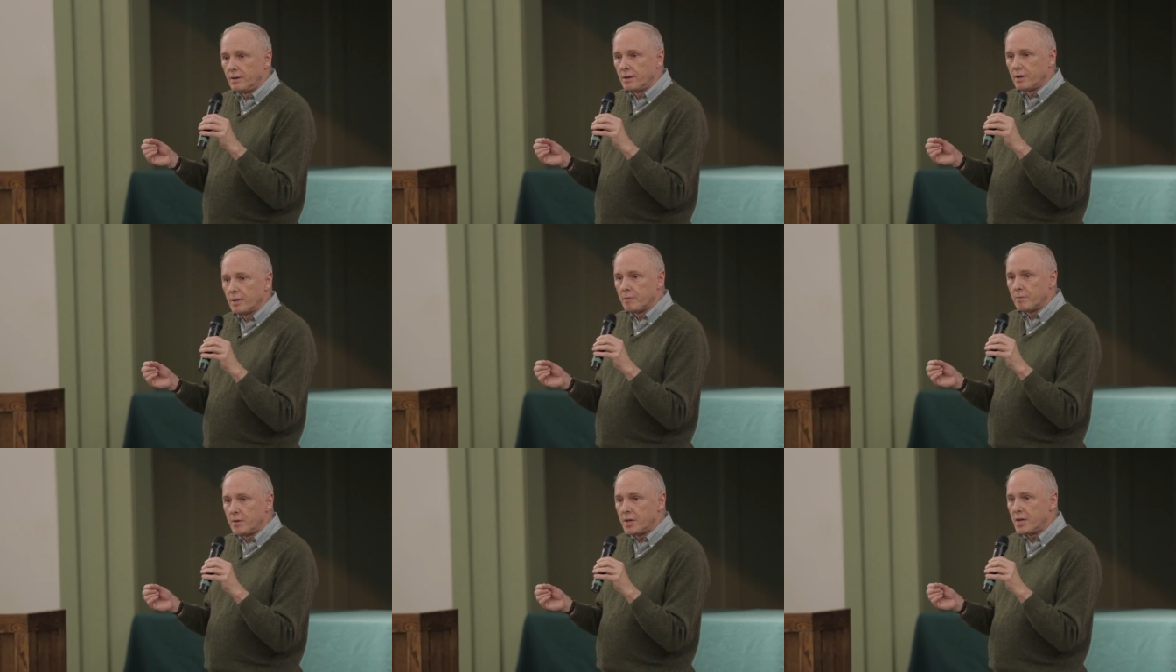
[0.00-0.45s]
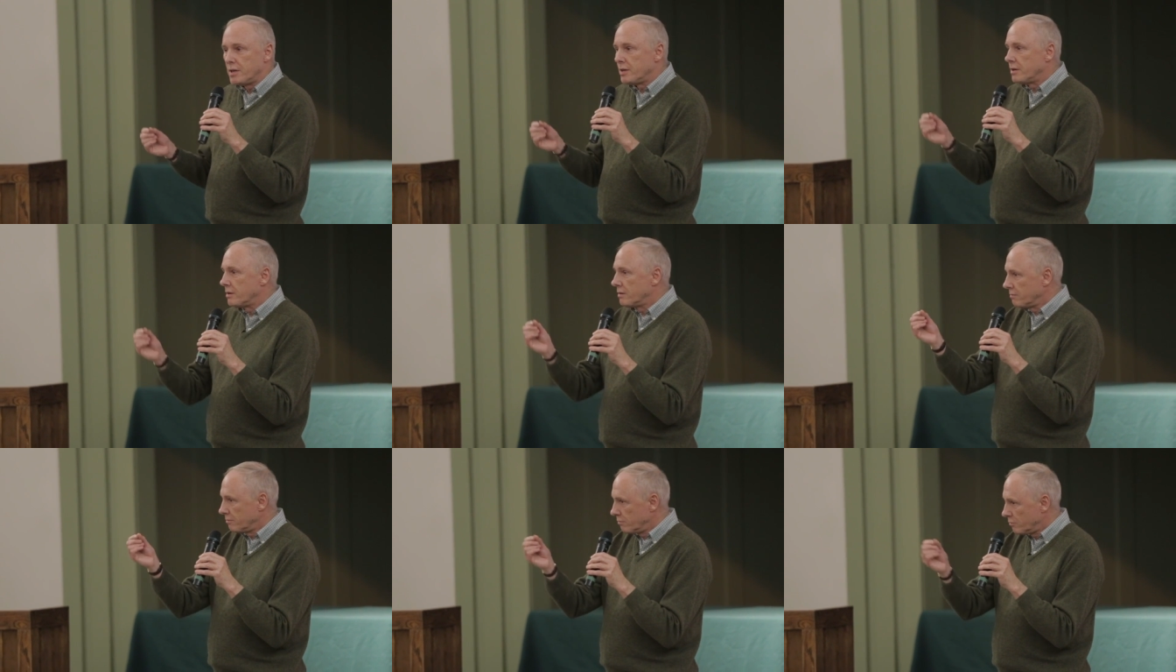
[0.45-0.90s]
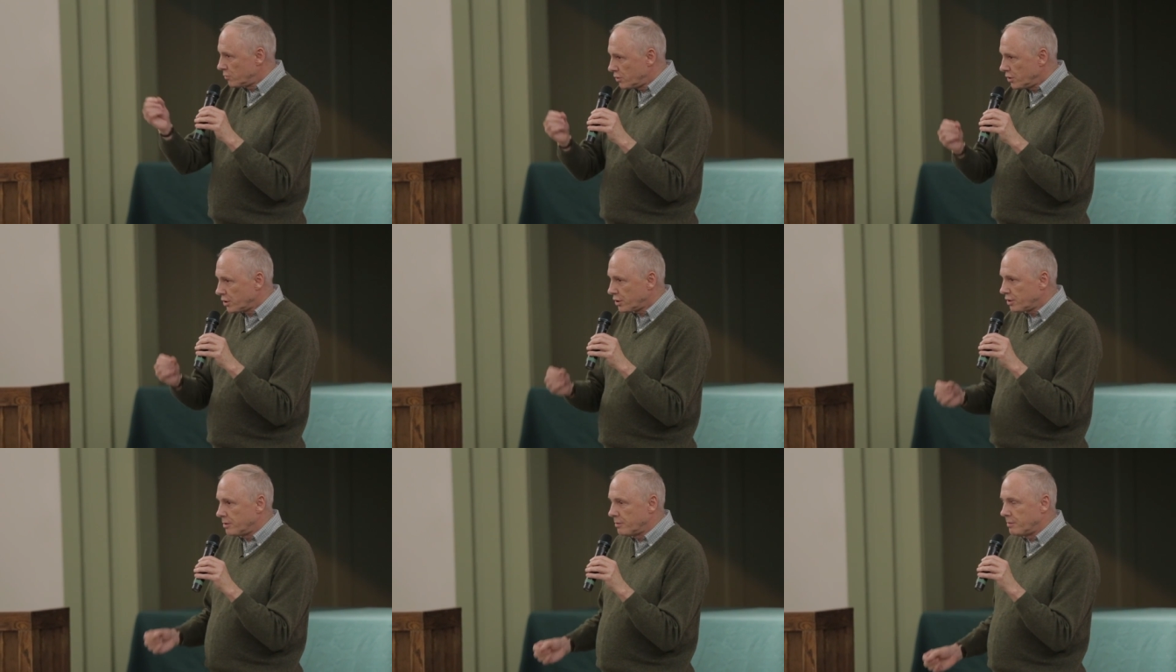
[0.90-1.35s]
um, he
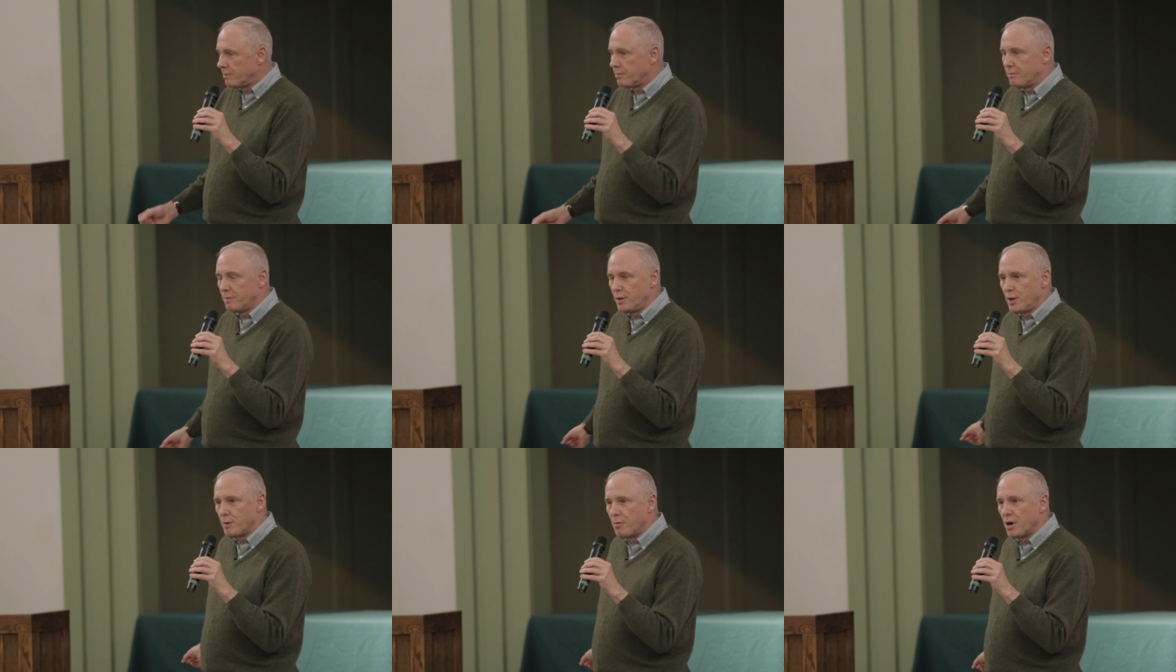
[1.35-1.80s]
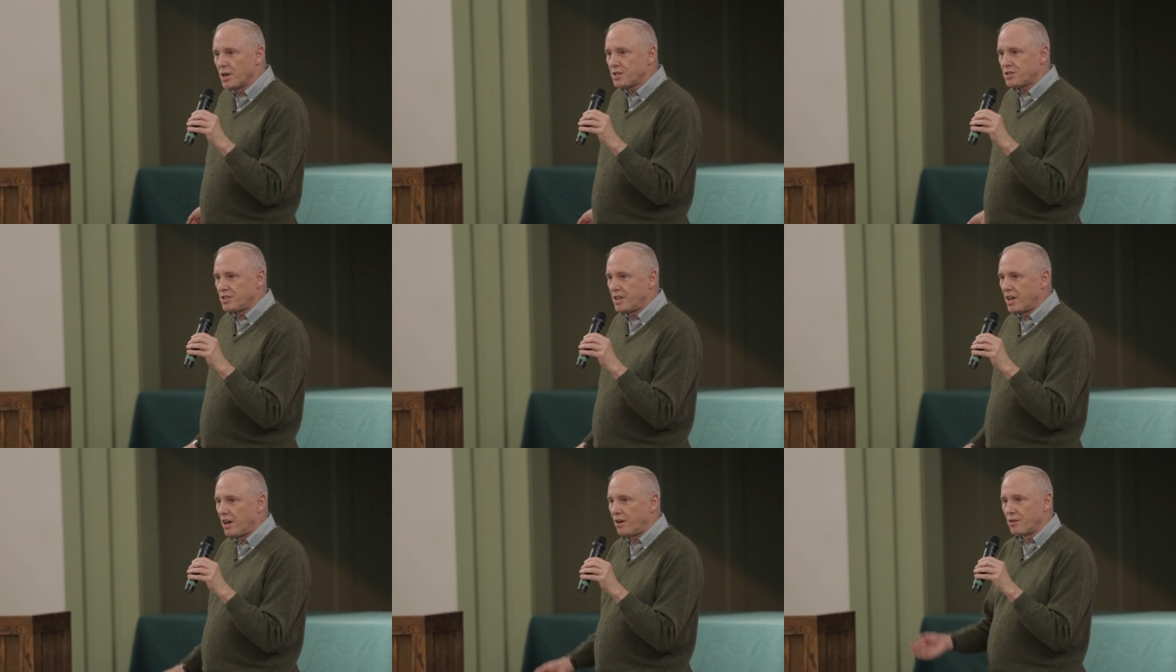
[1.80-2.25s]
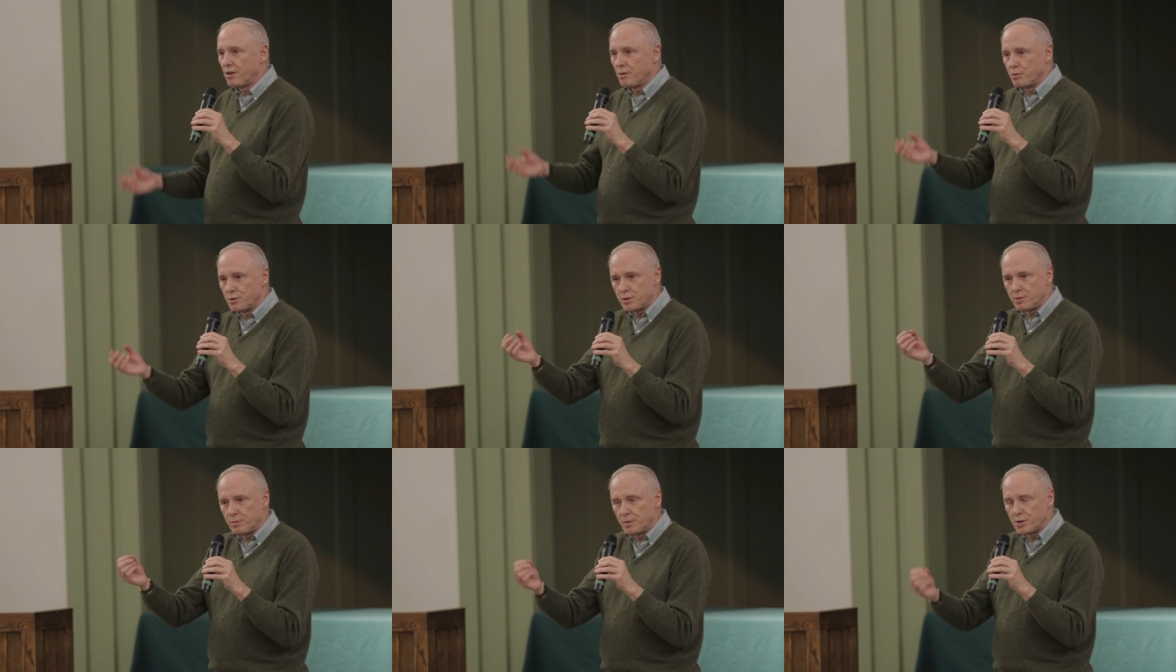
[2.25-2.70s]
took the, the bus down or
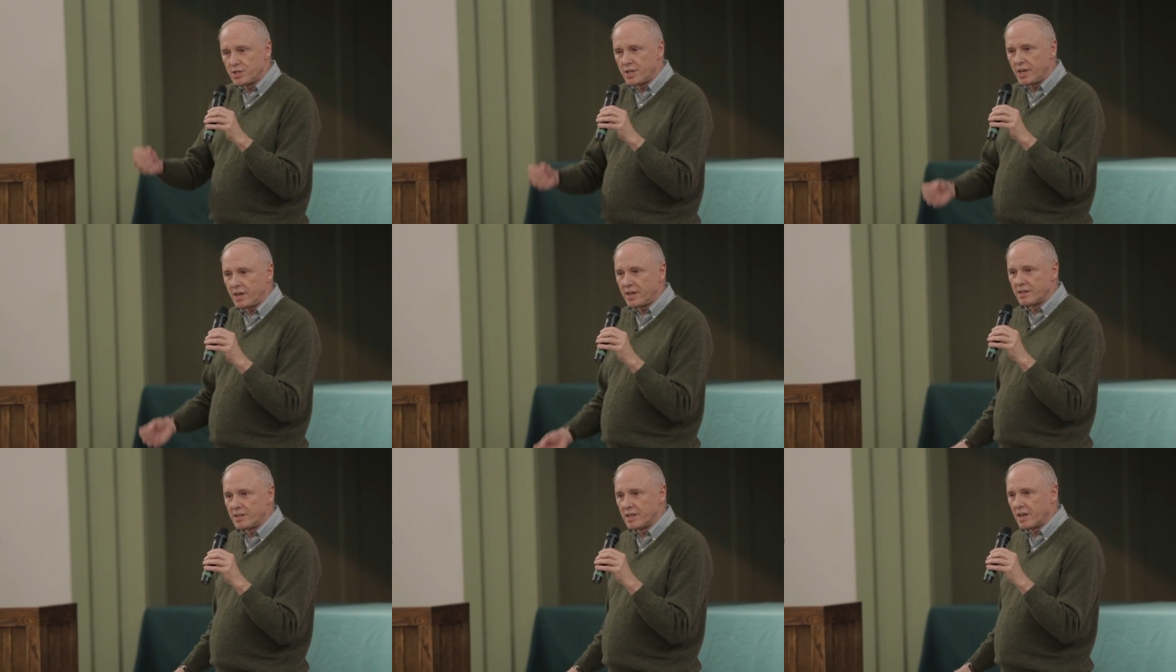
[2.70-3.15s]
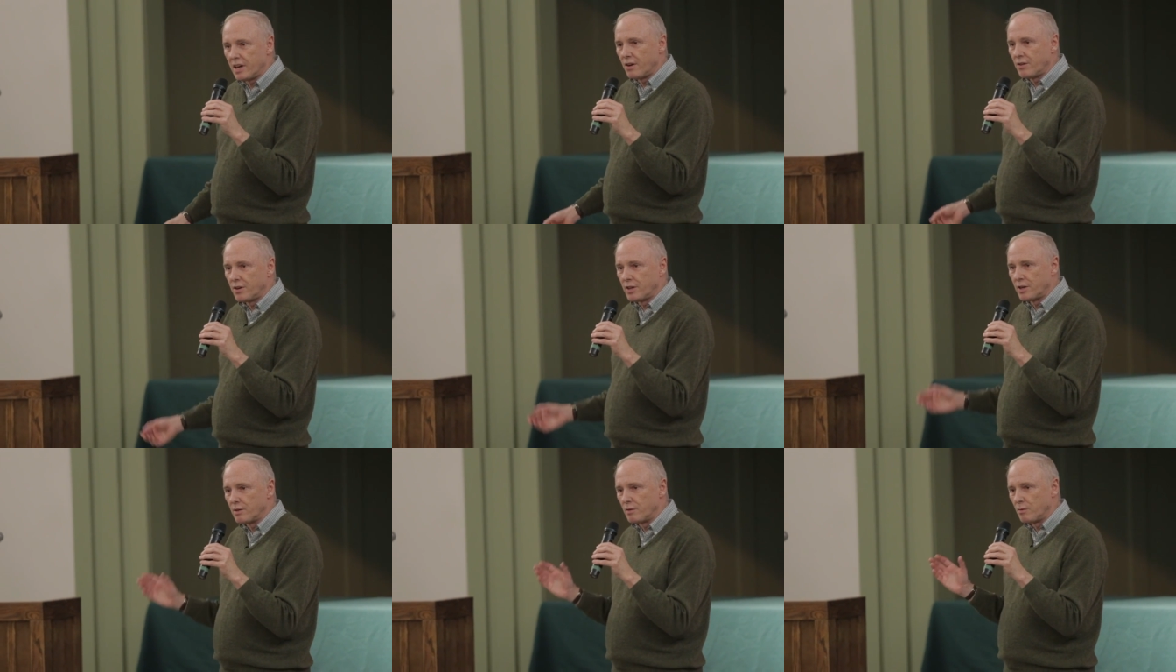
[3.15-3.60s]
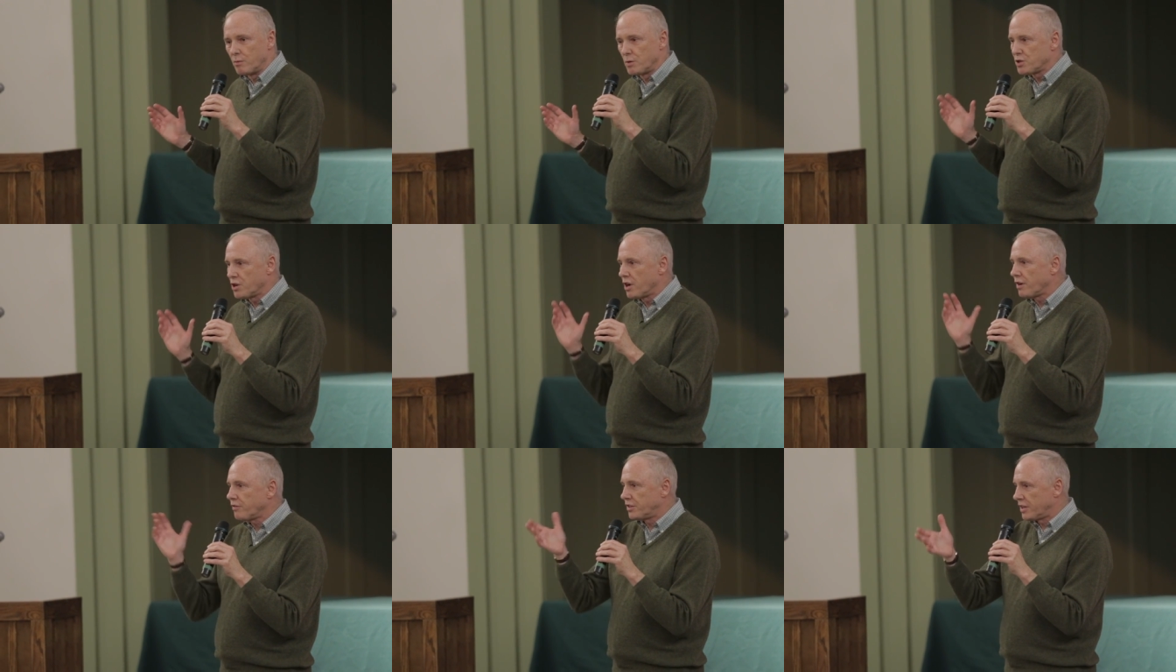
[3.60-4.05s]
was, was taken down and
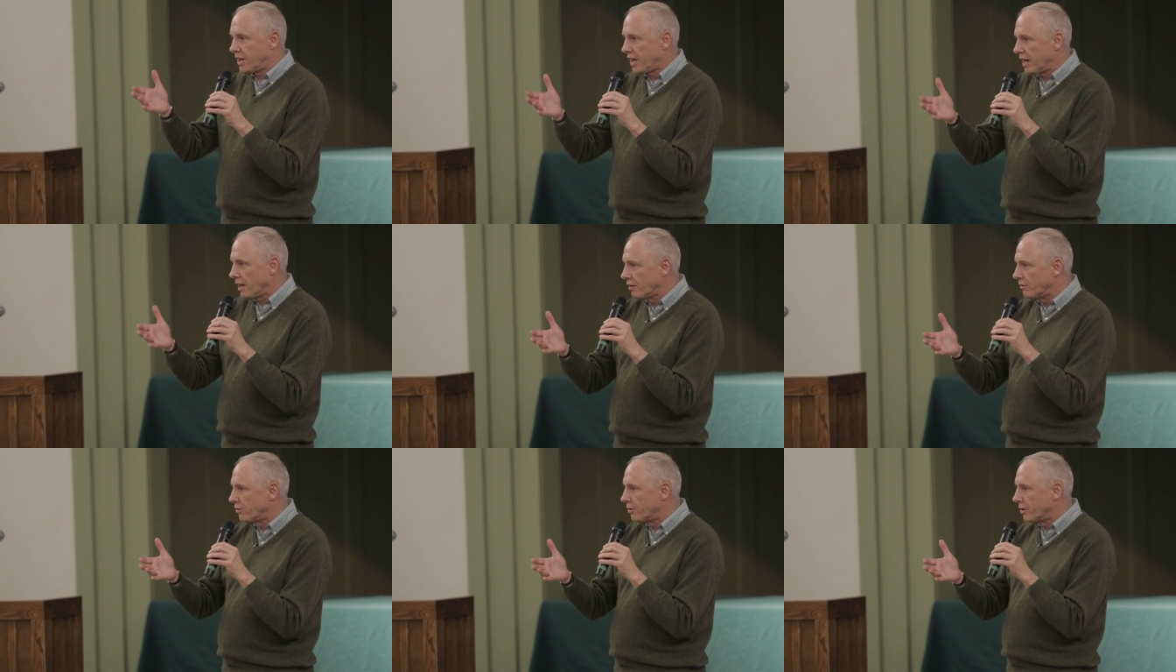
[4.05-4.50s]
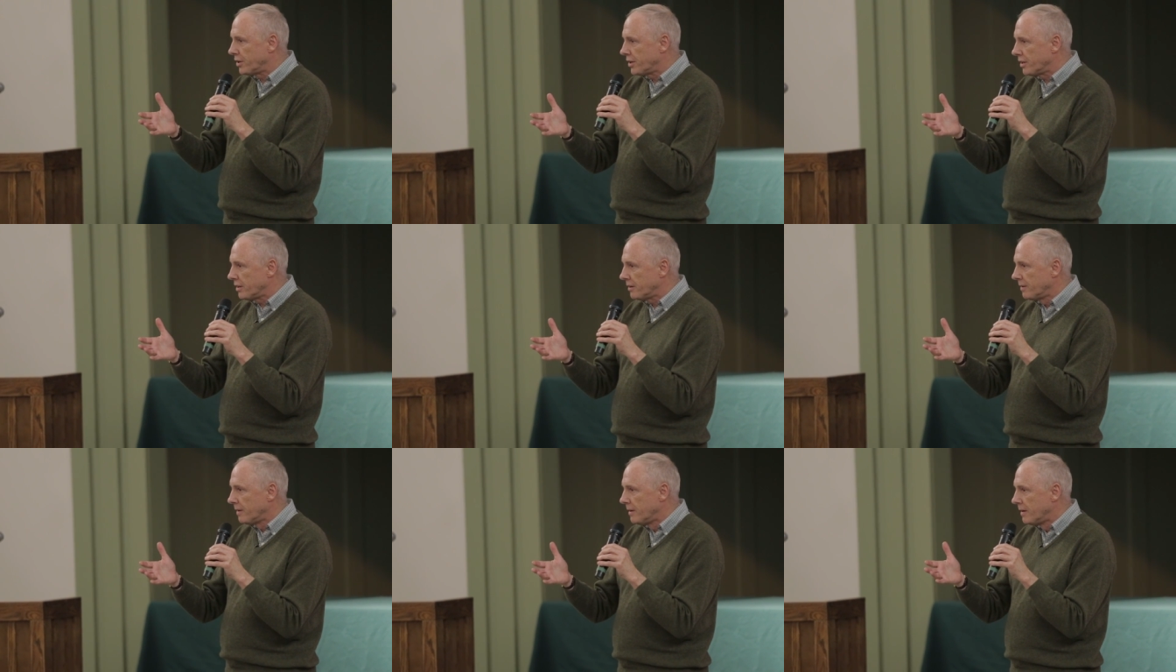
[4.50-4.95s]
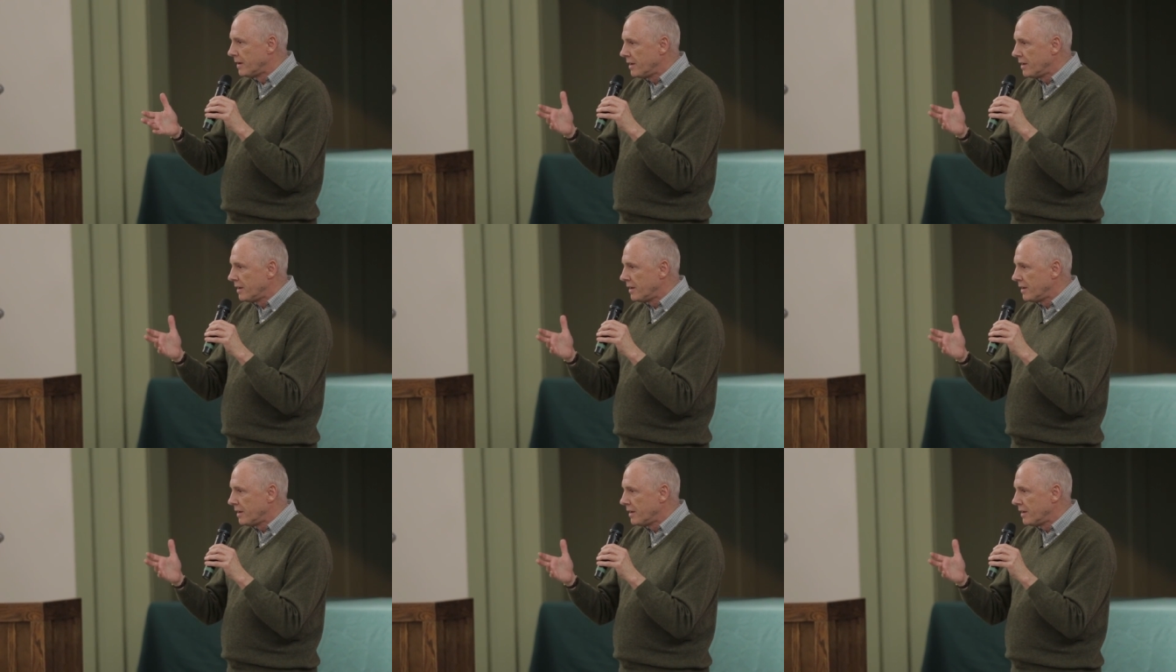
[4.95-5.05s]
was off to California.